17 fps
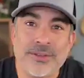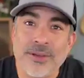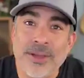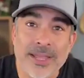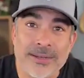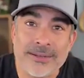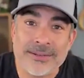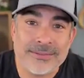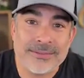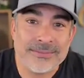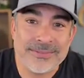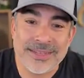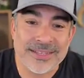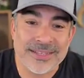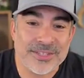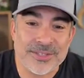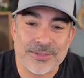go ahead.
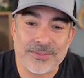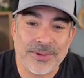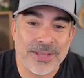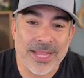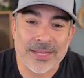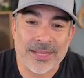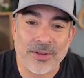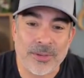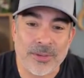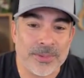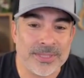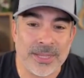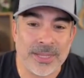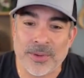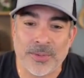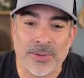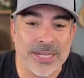Yeah, just relax. Call,
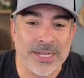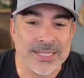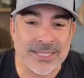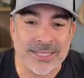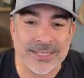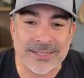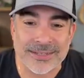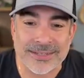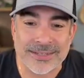Tell me what is it."